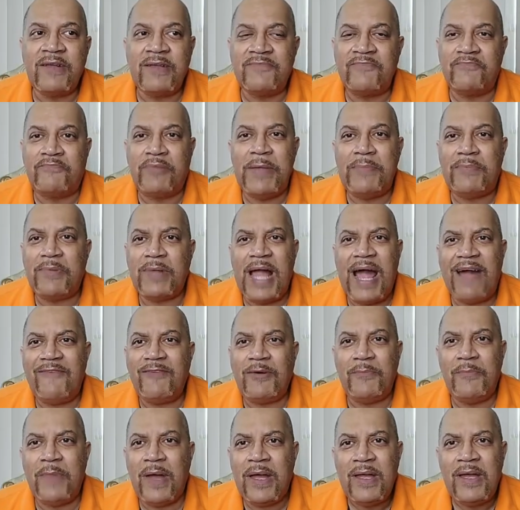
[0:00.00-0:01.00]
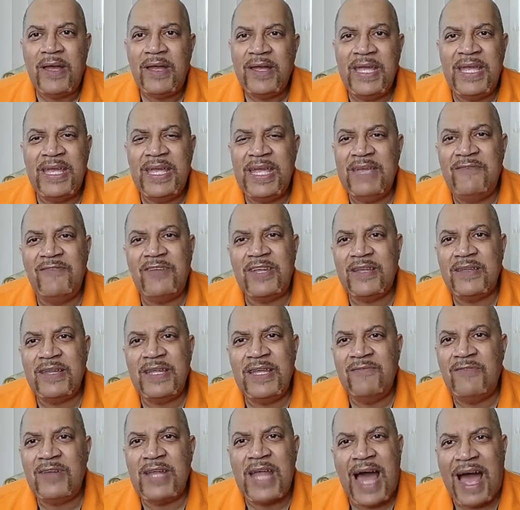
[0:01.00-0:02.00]
people have
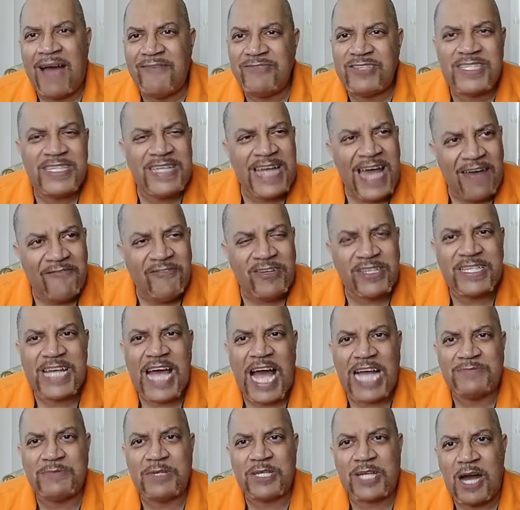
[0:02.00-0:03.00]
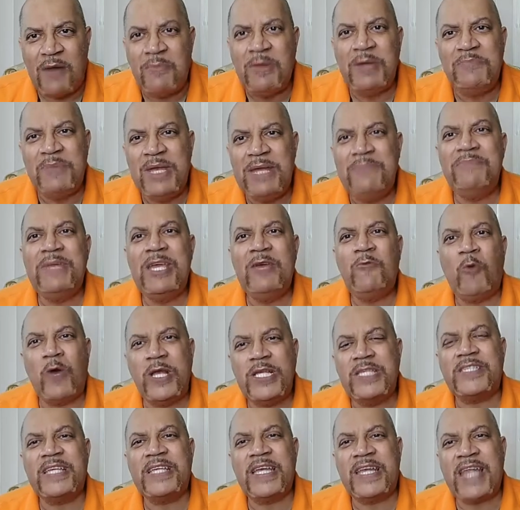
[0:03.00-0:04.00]
even I've seen advertisements, come and meet me
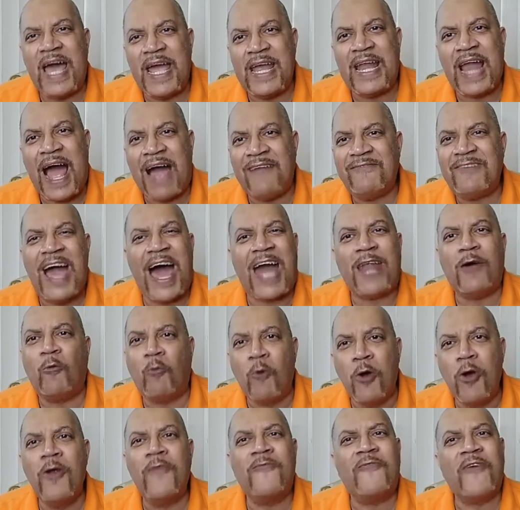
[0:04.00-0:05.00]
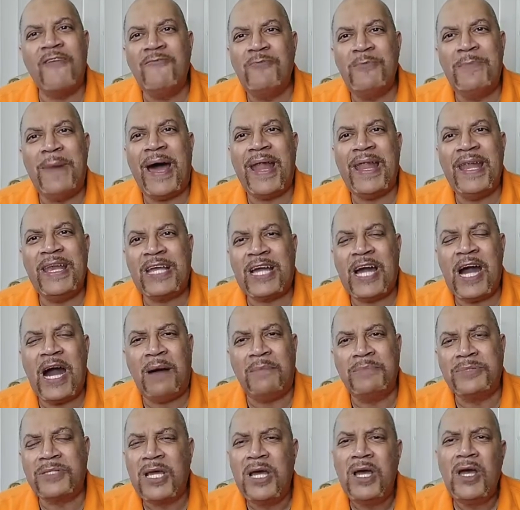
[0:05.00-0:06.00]
Wednesday night. I've got a word for everybody that
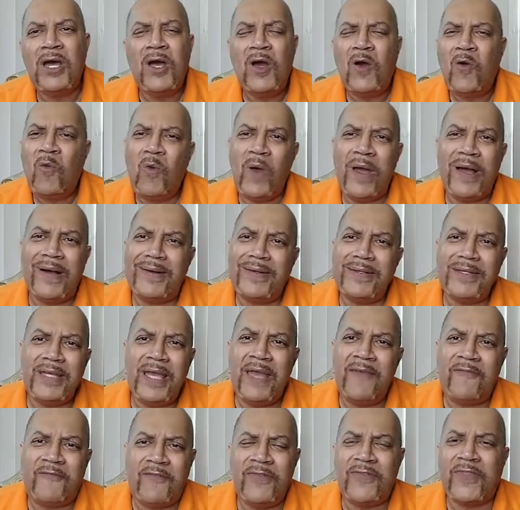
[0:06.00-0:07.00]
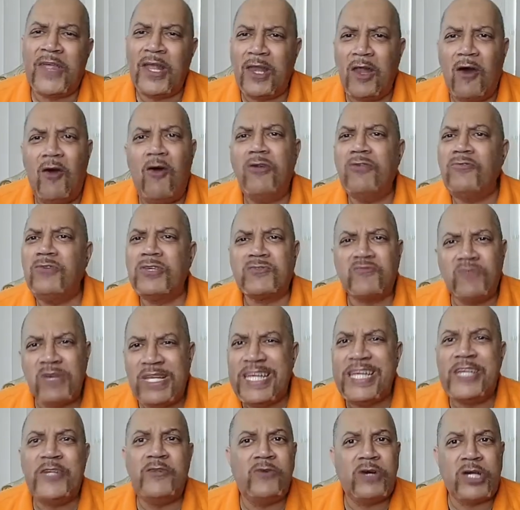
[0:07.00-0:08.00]
comes. Well, if the Lord was
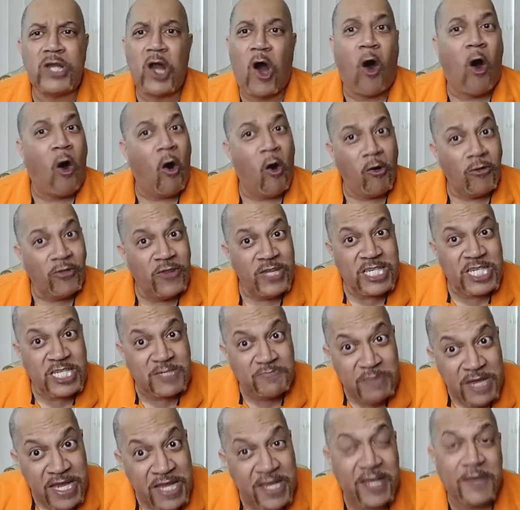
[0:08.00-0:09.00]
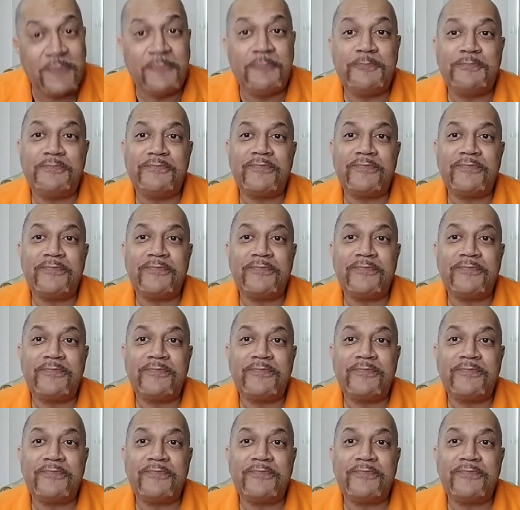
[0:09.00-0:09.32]
really doing all this speaking,